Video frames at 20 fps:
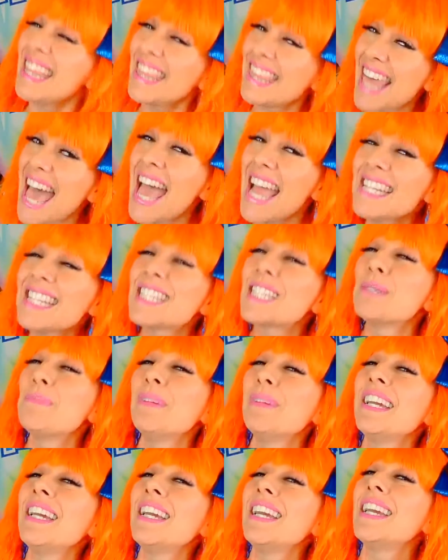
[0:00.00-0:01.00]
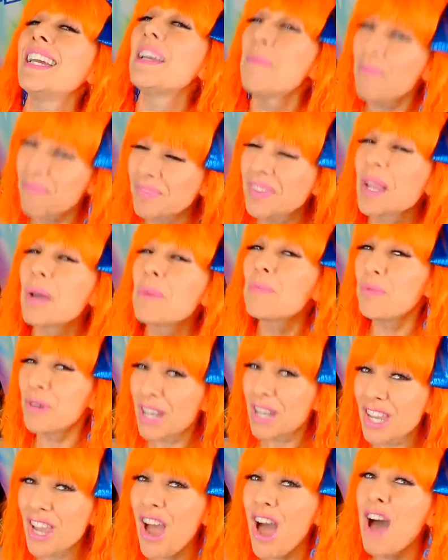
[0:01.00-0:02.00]
That's me.
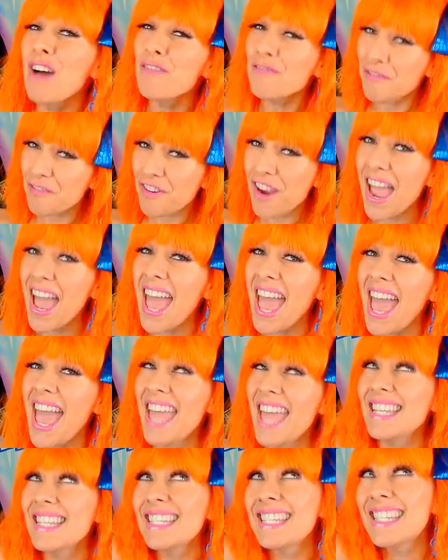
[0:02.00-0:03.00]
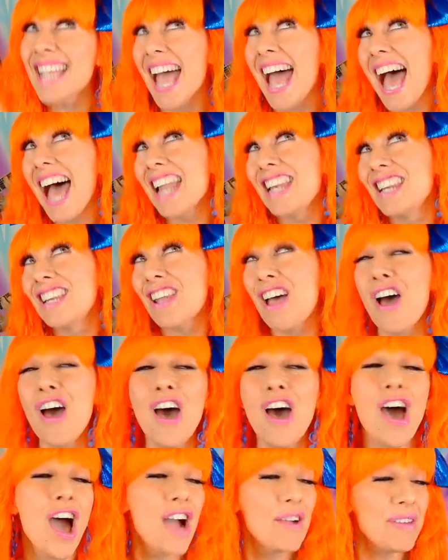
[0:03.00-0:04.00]
Bring your friends
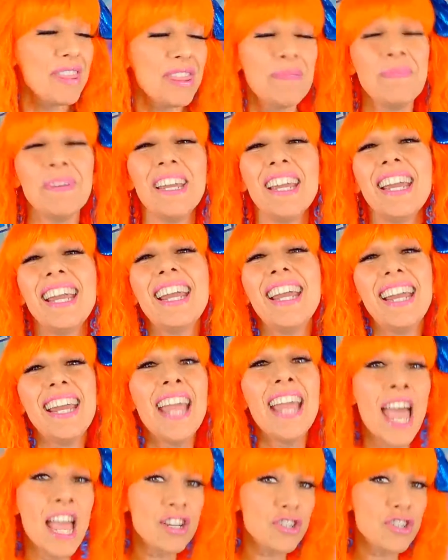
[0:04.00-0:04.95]
along with me.